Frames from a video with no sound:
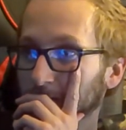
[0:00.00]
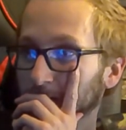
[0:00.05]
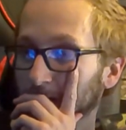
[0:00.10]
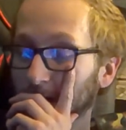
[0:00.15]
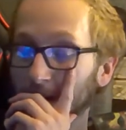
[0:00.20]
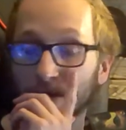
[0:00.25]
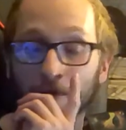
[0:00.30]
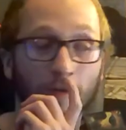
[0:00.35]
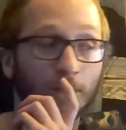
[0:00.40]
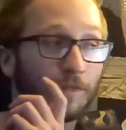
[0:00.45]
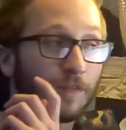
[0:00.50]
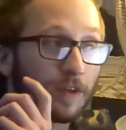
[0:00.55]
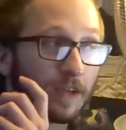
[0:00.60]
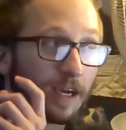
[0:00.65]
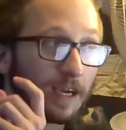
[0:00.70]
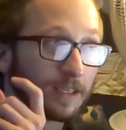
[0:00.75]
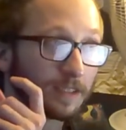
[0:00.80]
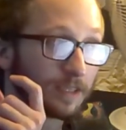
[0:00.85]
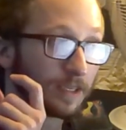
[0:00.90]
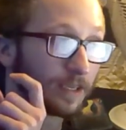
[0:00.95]
I don't know if you
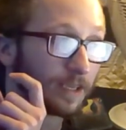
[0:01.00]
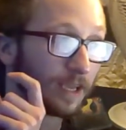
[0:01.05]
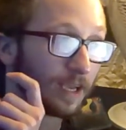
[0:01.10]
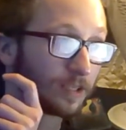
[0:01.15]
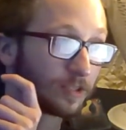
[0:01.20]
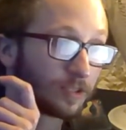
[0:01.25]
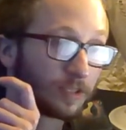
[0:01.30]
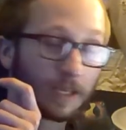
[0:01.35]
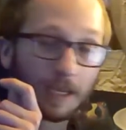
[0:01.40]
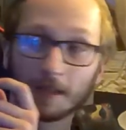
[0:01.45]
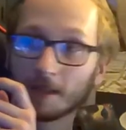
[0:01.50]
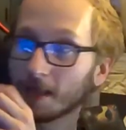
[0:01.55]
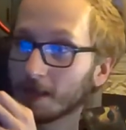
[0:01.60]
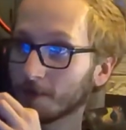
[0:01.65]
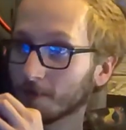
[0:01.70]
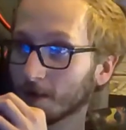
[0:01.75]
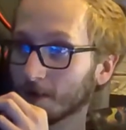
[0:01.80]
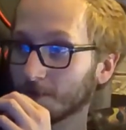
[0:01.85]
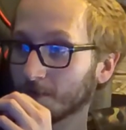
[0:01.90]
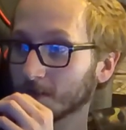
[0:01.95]
guys can catch that, like
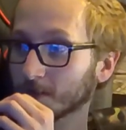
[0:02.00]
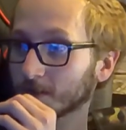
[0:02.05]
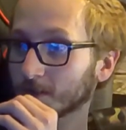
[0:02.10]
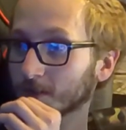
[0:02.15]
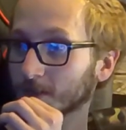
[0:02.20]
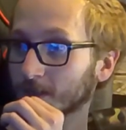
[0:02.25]
reference or